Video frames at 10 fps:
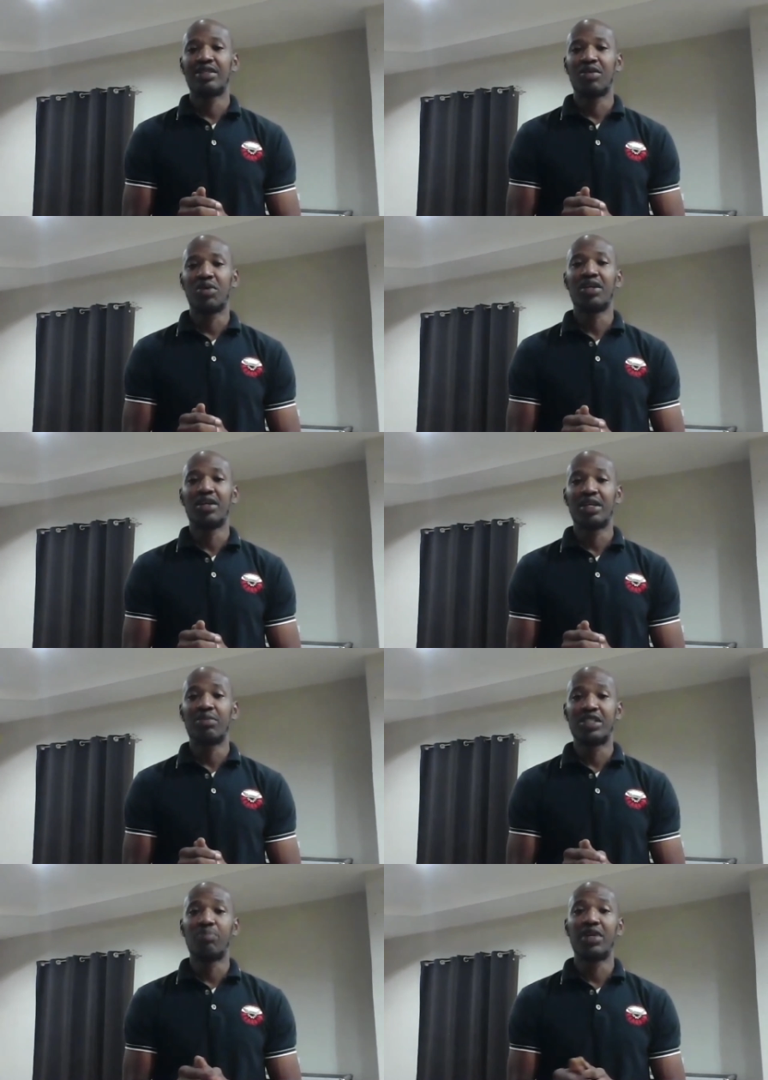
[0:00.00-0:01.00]
we're not
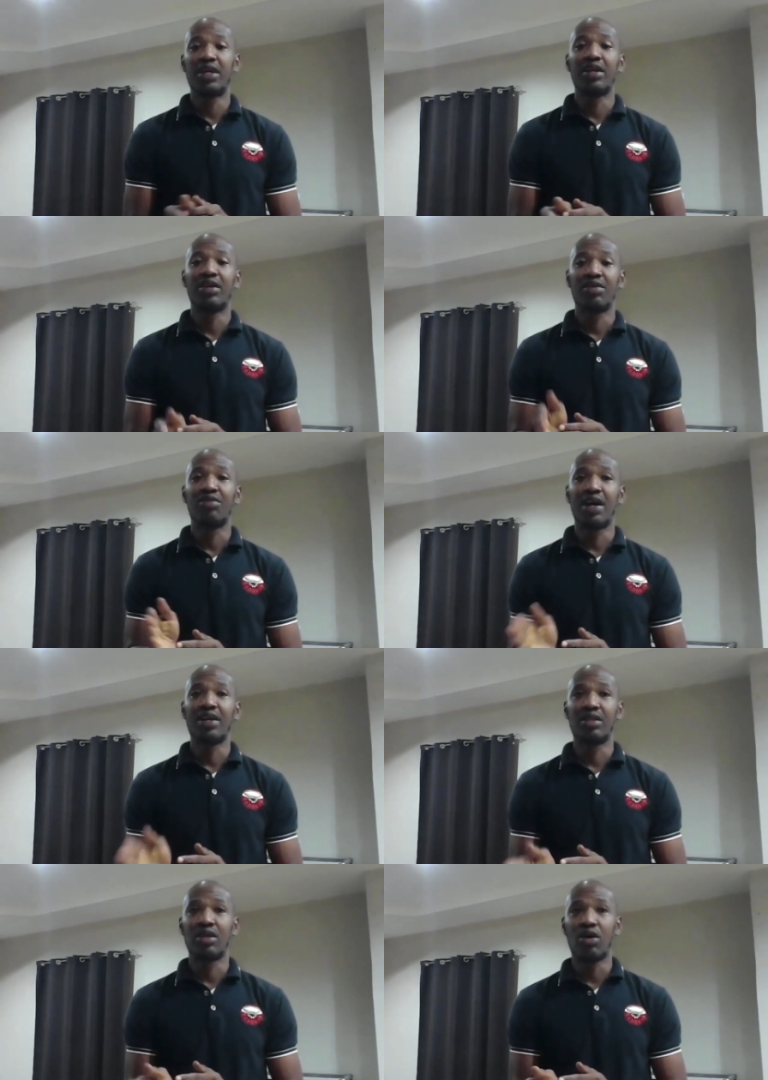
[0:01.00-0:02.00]
able to play
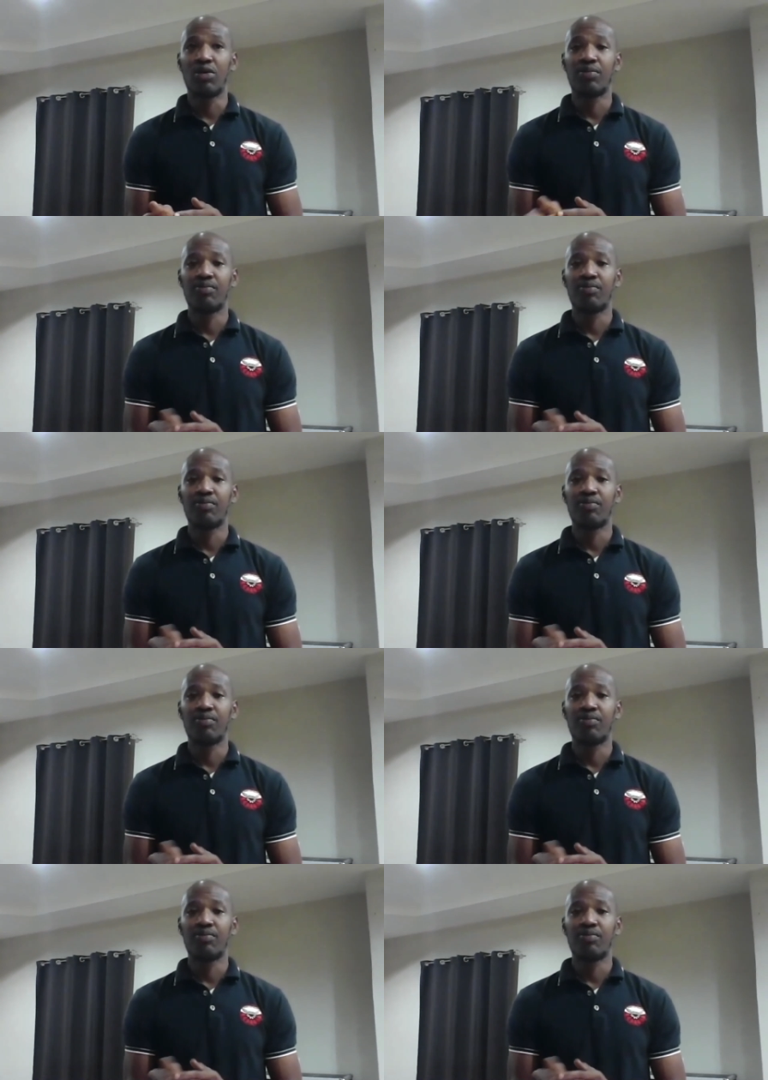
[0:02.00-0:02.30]
right now.